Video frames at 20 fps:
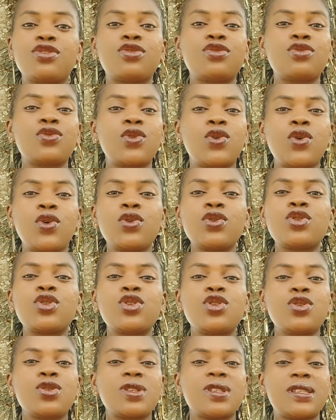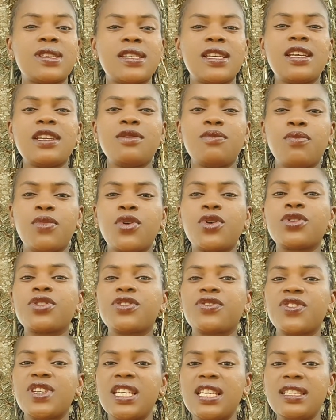to go to your State Board
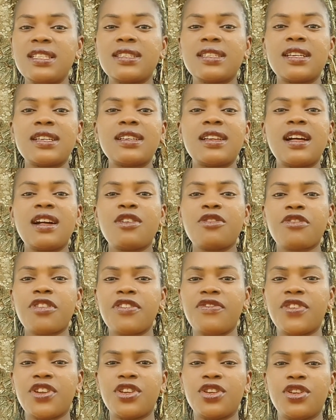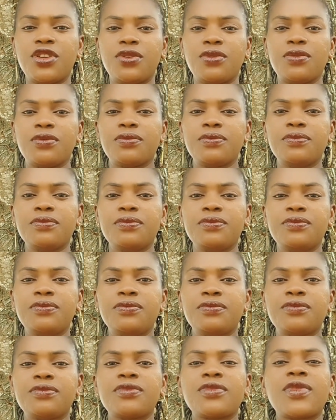of Internal Revenue
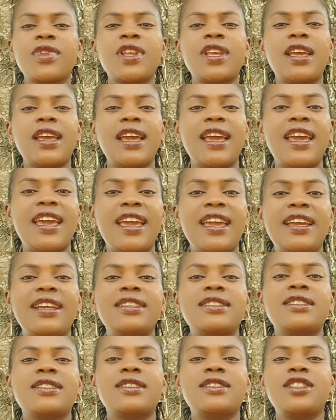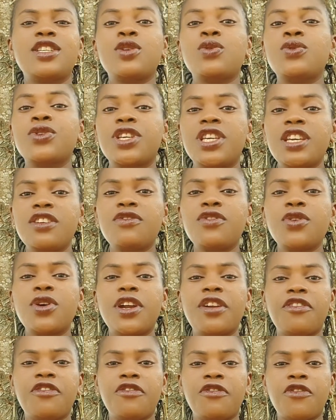and they will give you
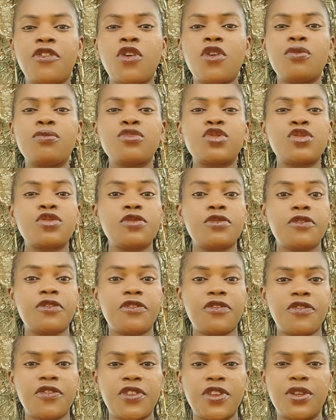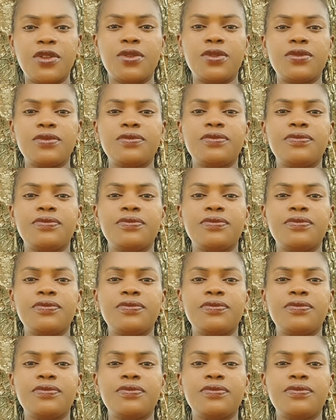a form to fill.